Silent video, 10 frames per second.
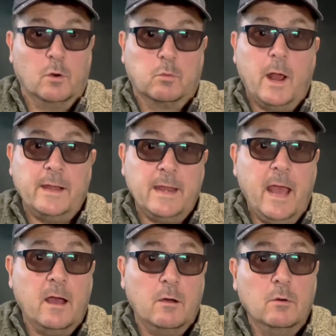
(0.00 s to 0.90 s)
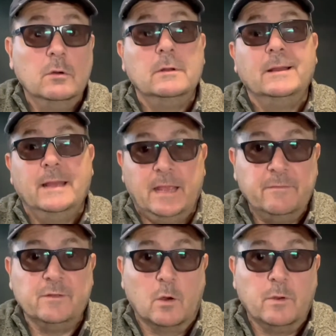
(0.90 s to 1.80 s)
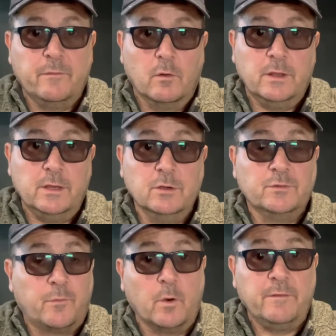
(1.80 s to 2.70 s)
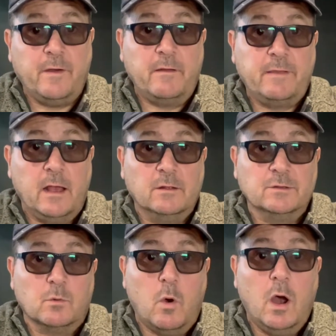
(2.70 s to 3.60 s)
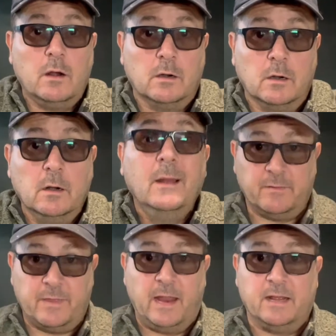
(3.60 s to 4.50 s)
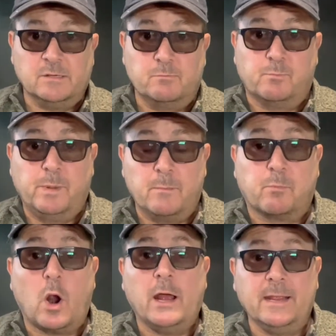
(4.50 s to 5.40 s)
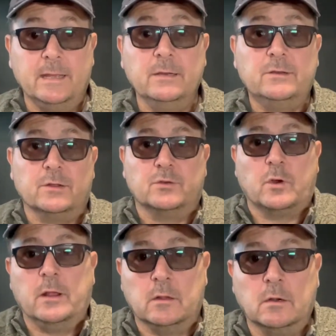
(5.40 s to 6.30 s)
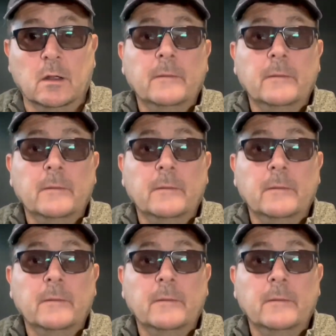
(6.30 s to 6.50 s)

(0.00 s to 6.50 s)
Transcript: right now, even though we've only used 45 gallons of water that has been brought into the trailer,